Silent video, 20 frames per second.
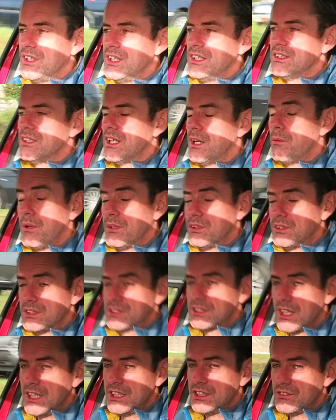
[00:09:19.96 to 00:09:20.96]
a
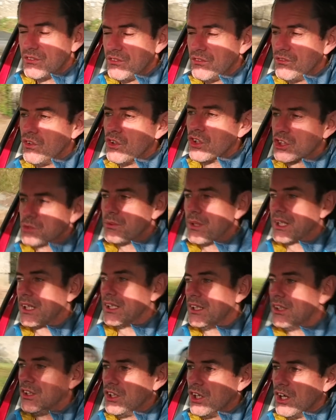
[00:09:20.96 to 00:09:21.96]

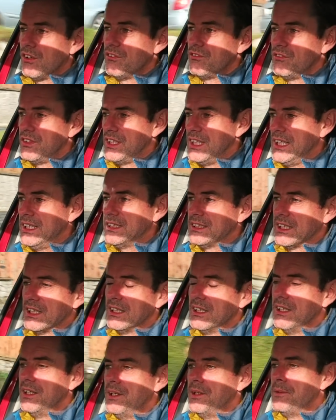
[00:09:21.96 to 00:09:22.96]
Volkswagen Golf
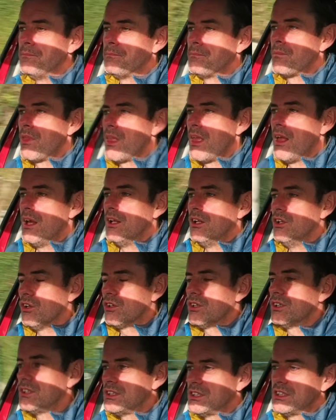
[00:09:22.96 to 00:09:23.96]
diesel.
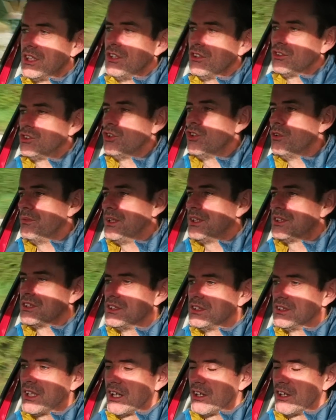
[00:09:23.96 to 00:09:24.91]
Look at the CO2 emissions